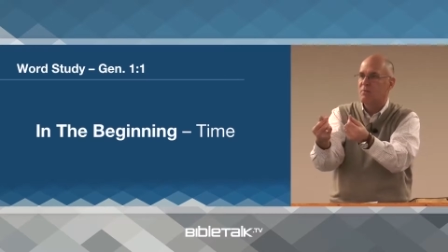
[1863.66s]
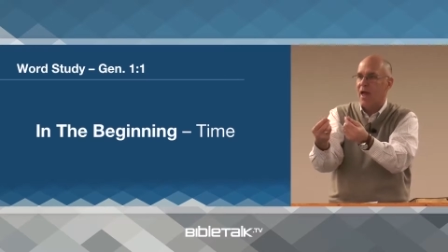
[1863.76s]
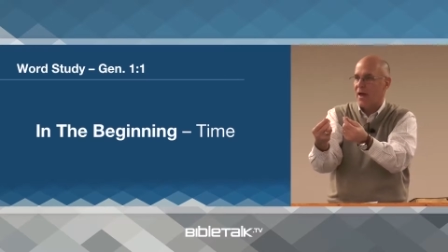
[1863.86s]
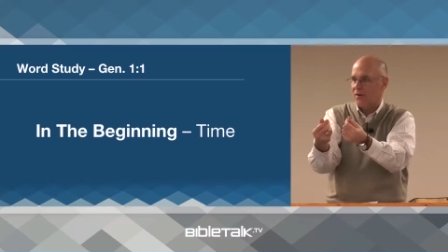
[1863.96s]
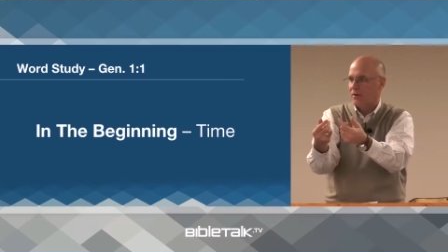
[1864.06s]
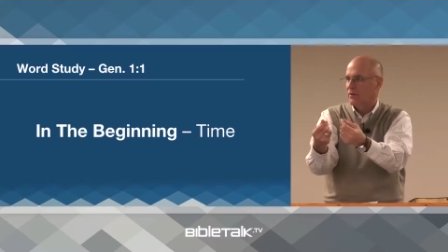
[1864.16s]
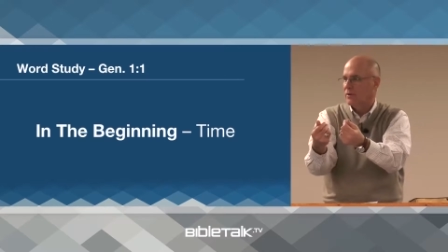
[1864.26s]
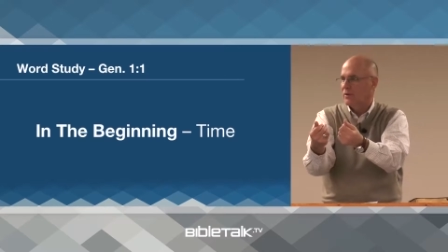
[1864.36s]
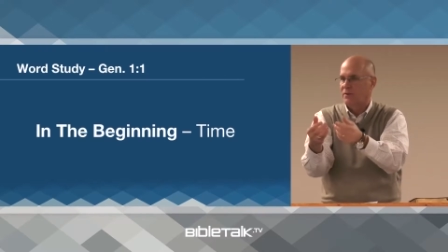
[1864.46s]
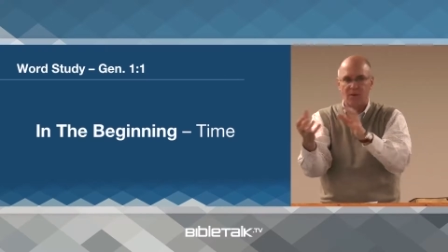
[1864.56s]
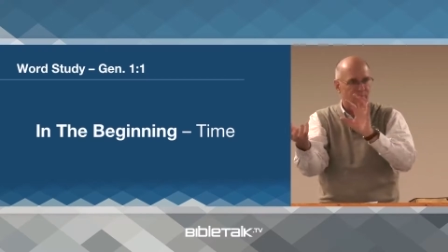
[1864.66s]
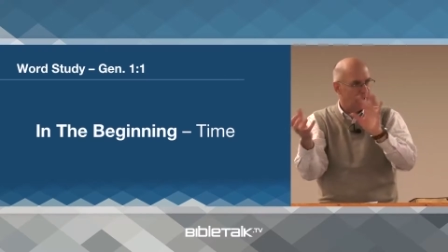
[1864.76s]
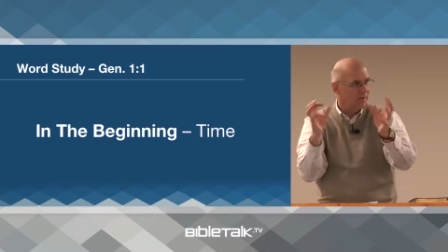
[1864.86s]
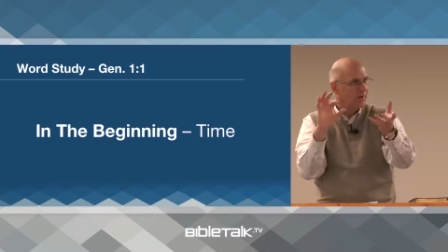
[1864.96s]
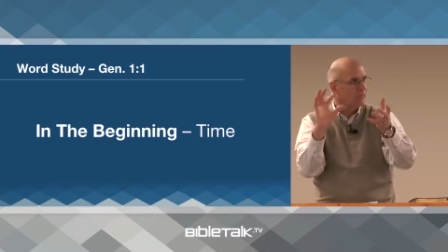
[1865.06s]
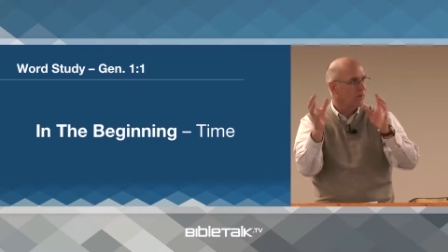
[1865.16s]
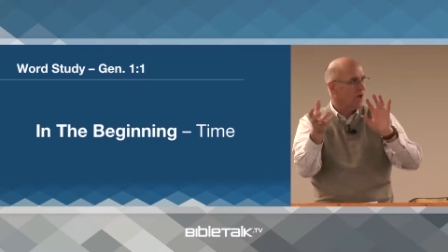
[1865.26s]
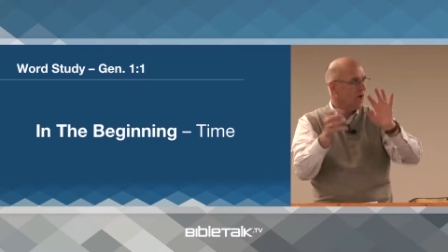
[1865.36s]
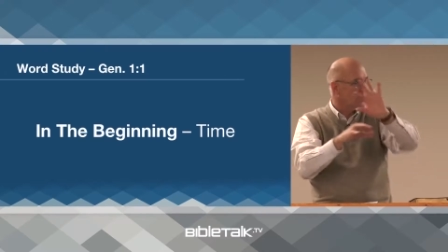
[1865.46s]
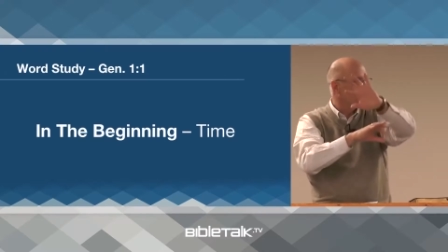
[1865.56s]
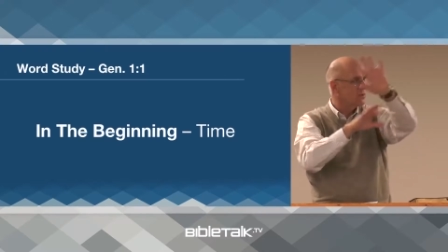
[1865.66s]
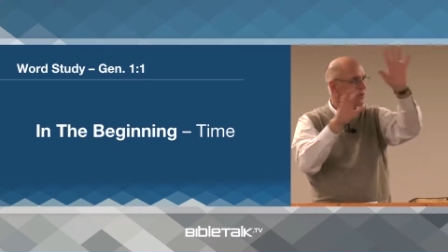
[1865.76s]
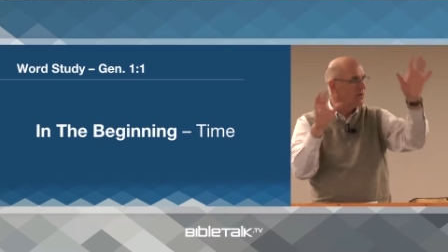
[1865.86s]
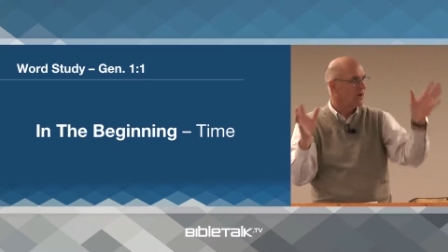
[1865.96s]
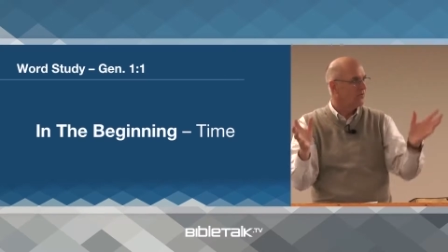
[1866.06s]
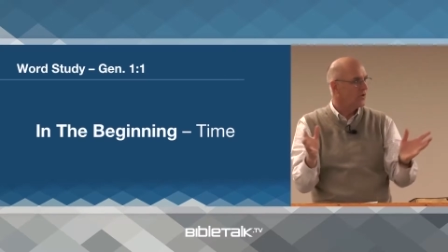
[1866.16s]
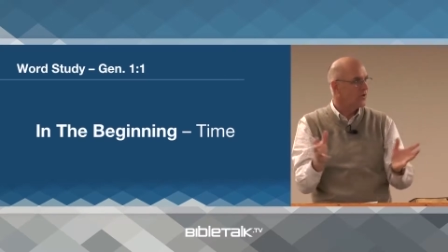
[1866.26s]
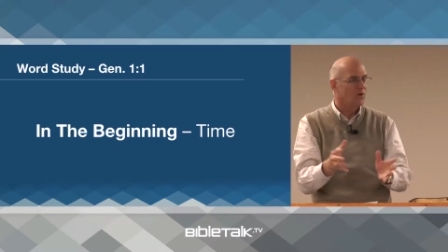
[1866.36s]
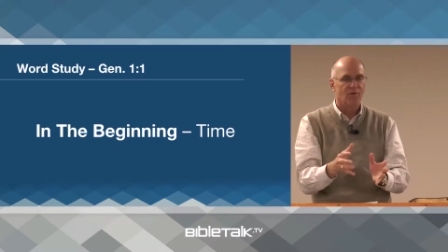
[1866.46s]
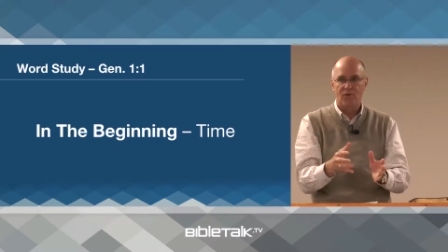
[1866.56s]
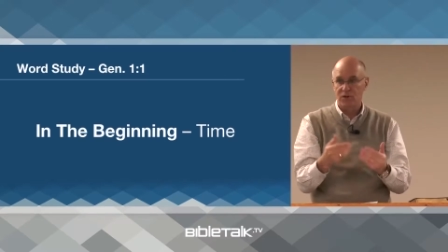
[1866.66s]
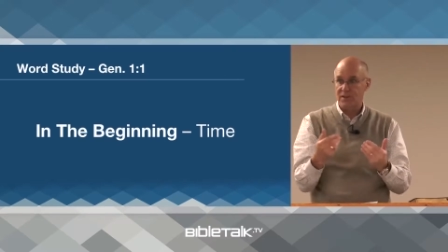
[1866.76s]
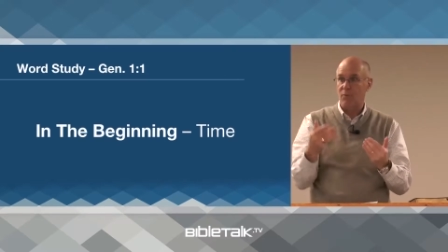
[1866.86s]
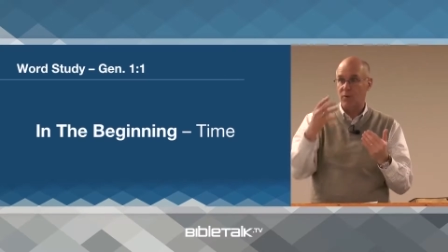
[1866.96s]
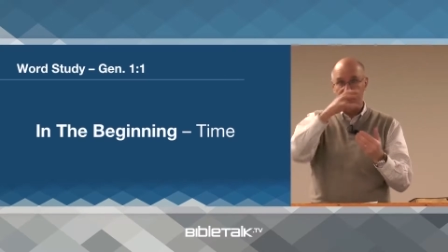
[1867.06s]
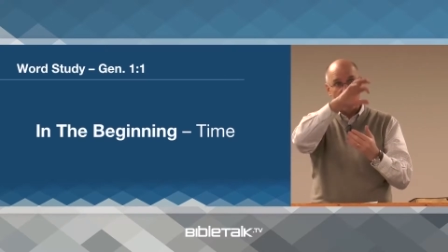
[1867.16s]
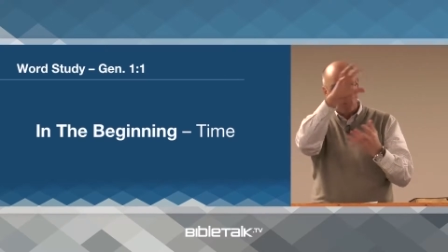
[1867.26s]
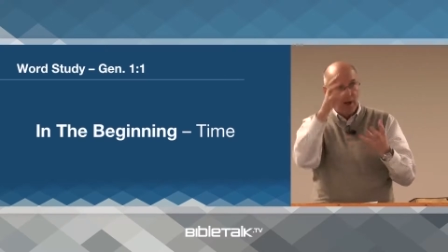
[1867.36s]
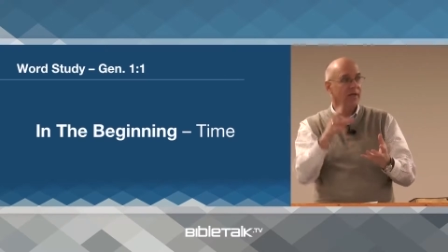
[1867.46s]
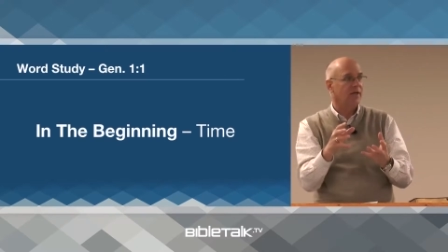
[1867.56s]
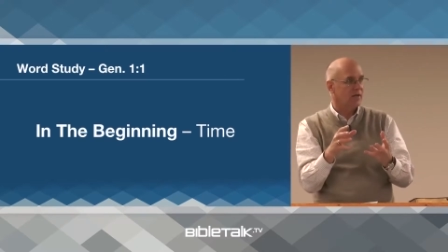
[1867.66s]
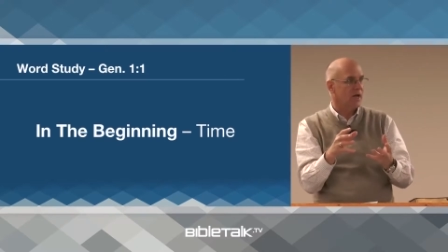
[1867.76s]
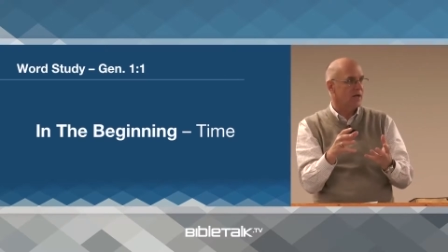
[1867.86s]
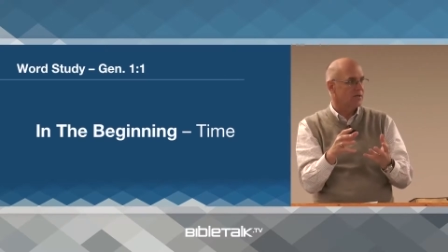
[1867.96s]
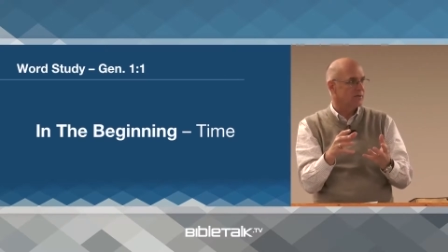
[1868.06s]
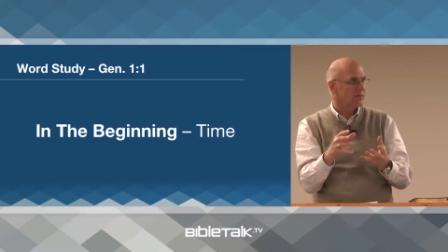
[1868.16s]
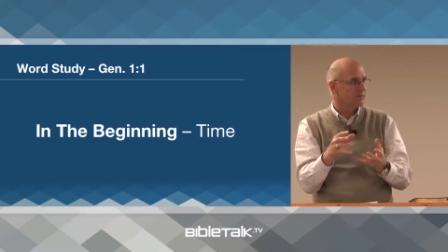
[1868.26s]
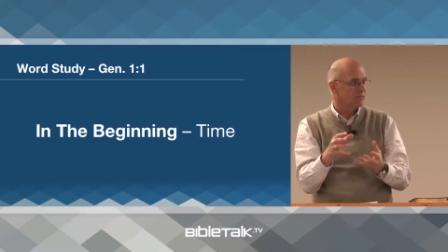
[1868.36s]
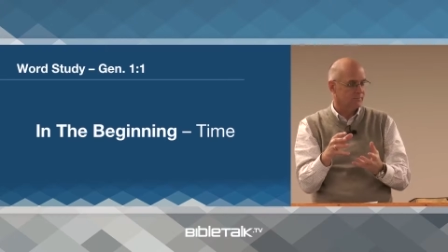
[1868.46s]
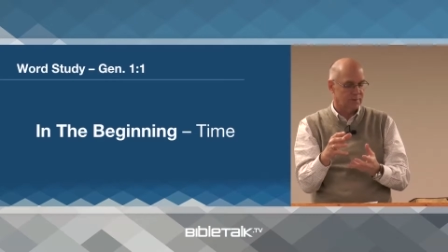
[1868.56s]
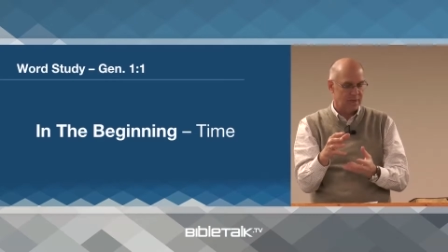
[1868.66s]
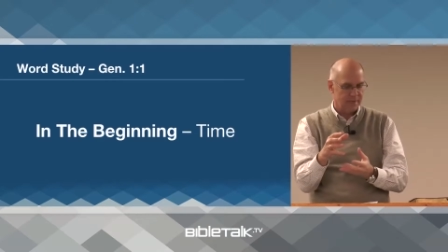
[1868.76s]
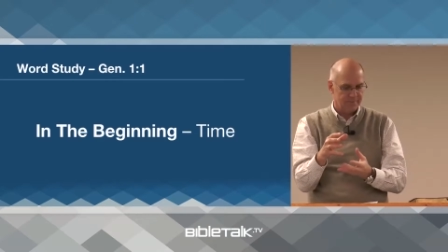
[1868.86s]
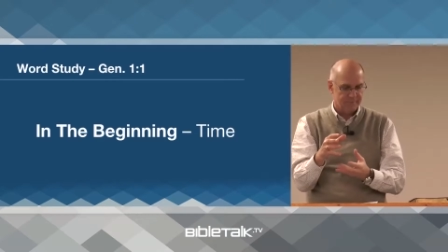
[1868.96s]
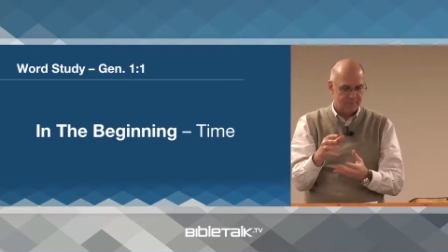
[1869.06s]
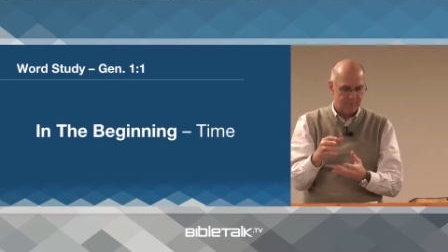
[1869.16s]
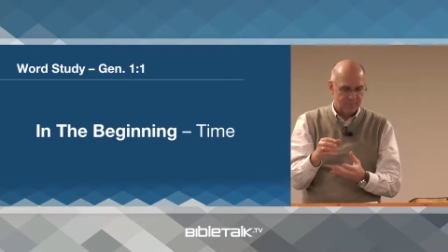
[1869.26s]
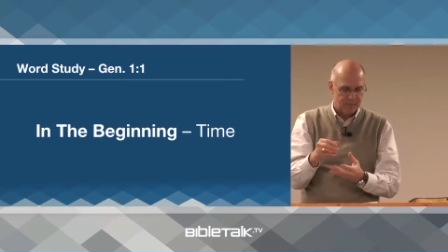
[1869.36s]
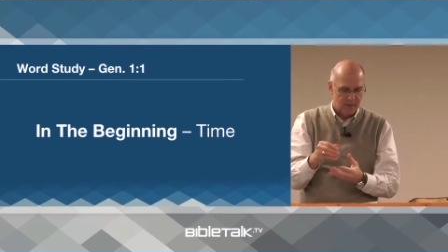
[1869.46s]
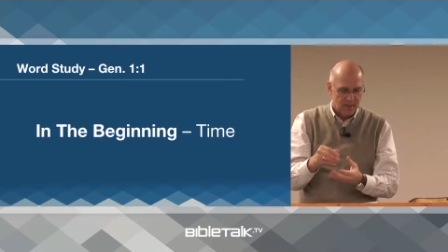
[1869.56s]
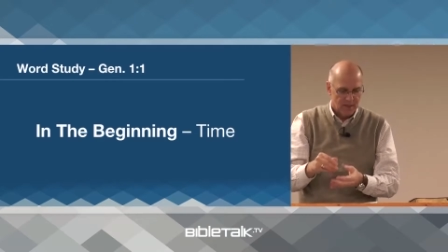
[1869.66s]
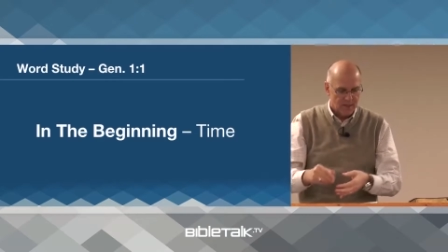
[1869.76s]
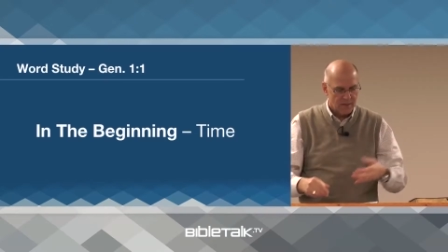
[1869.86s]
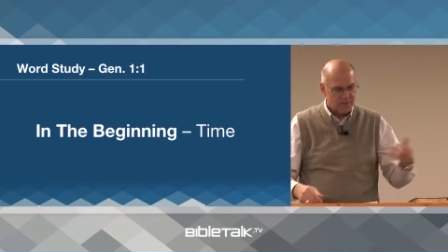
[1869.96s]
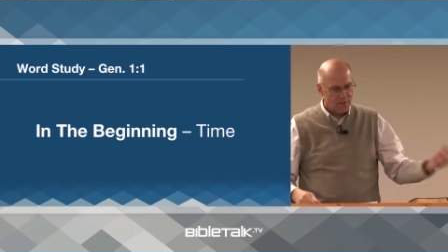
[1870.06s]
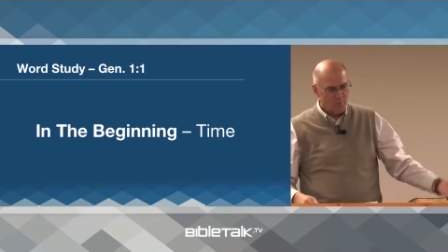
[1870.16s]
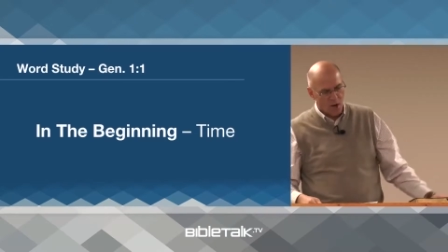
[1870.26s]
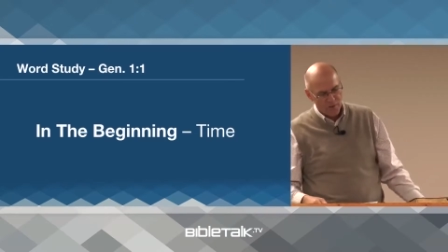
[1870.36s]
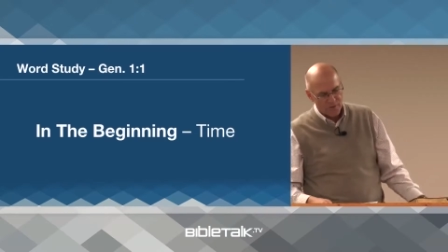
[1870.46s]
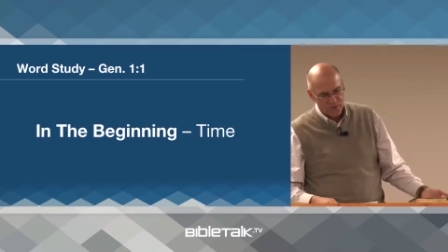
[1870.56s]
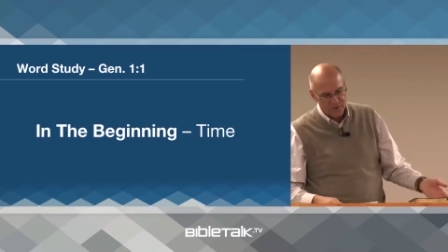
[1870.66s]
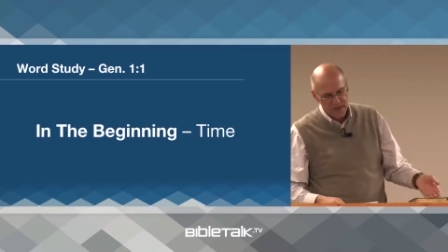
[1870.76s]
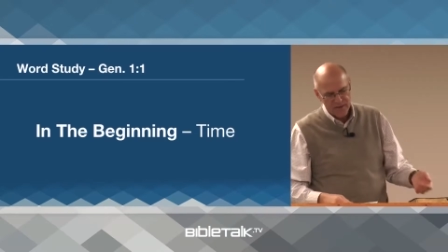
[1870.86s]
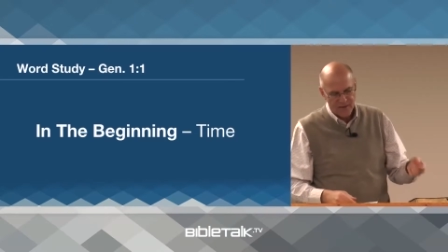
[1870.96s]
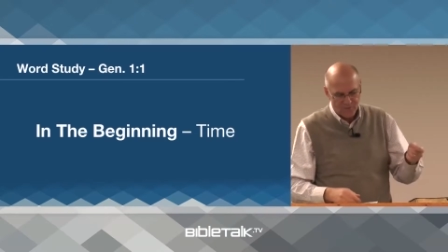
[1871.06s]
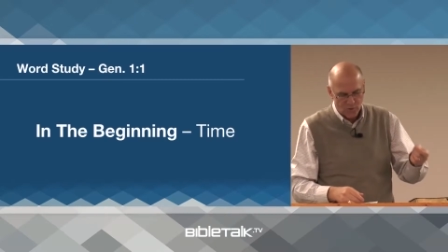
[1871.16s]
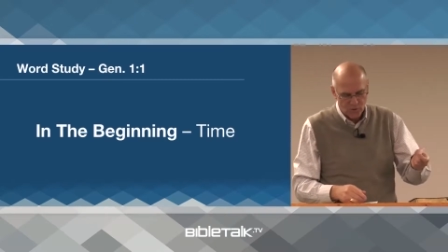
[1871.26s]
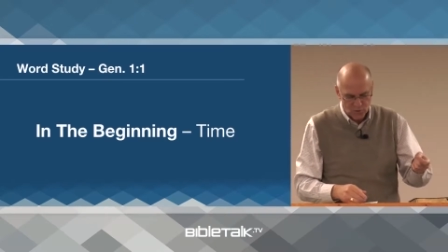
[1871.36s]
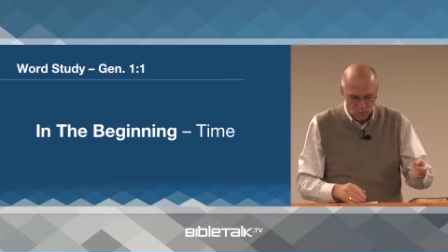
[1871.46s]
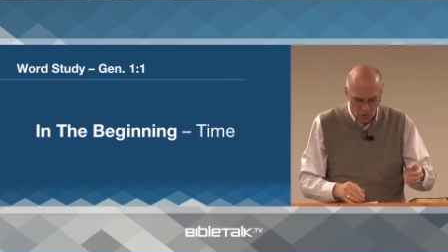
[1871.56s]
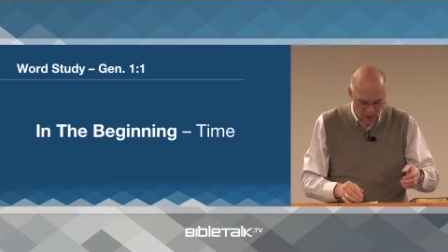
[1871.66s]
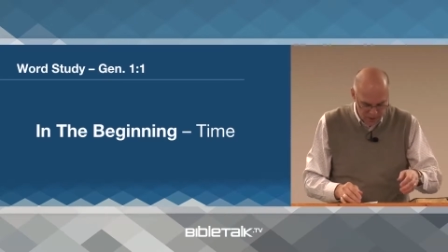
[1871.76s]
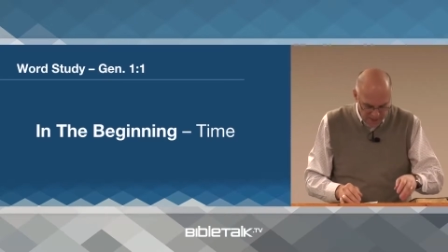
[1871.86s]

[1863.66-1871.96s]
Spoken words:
matter, the building blocks of the universe that we now recognize. Okay? Now some authors say that verse 1